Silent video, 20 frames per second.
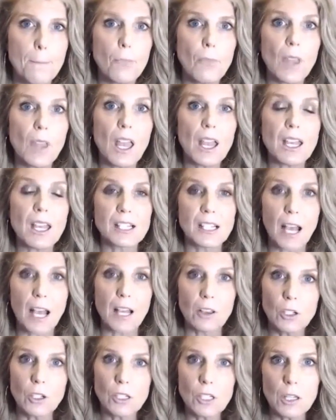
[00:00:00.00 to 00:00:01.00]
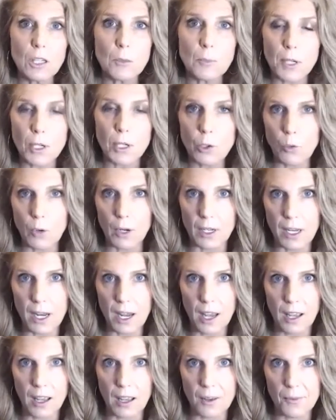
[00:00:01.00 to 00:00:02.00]
is I looked in the mirror one
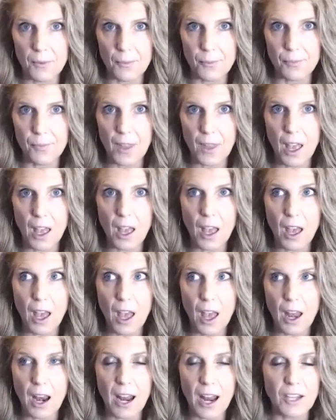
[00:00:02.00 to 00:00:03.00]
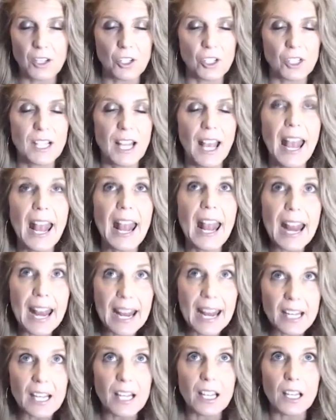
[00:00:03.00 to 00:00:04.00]
day and I just
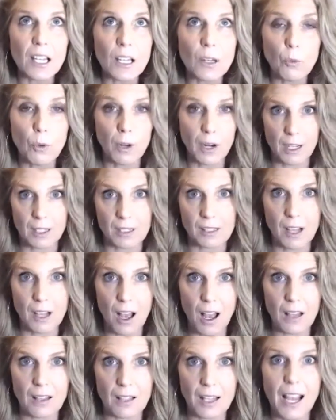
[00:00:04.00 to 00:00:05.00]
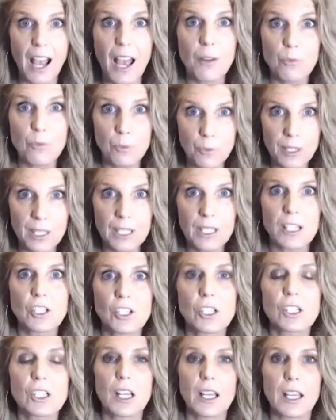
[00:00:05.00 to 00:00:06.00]
hated what I saw. Like it
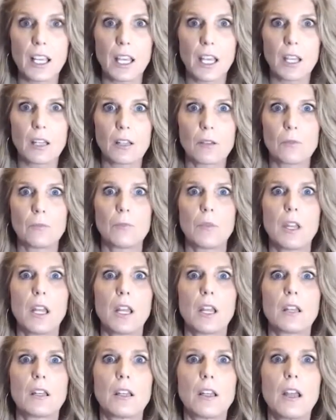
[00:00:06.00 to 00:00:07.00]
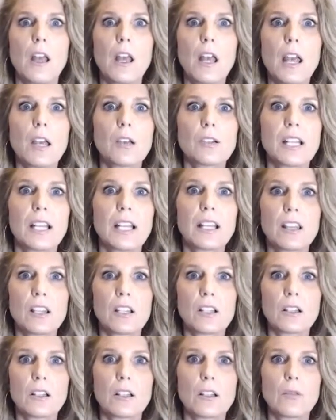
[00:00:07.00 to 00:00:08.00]
just like it was like
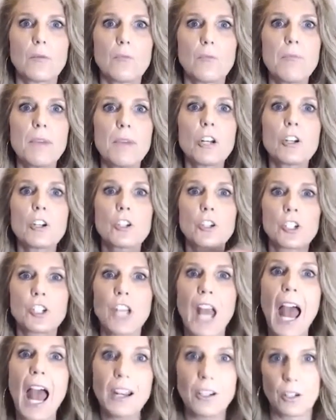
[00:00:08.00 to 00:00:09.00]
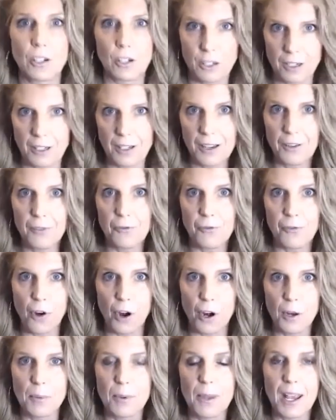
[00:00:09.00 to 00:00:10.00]
the mirror shattered in front
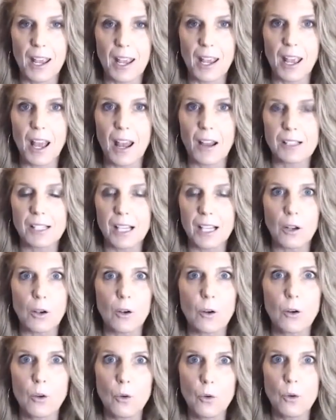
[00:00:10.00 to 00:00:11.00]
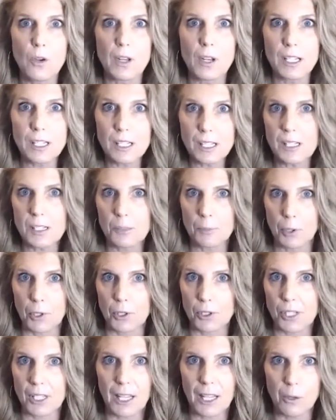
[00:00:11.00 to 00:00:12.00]
of me. And I was like, who is this
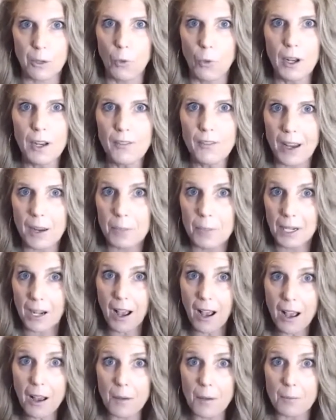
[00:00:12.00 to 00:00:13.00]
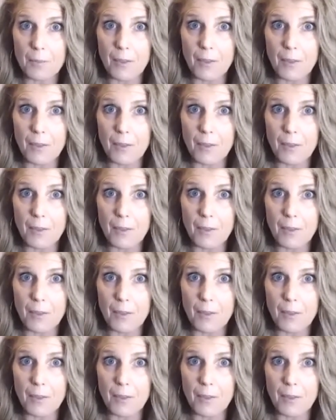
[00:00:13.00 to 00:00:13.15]
person? Like, what have I become?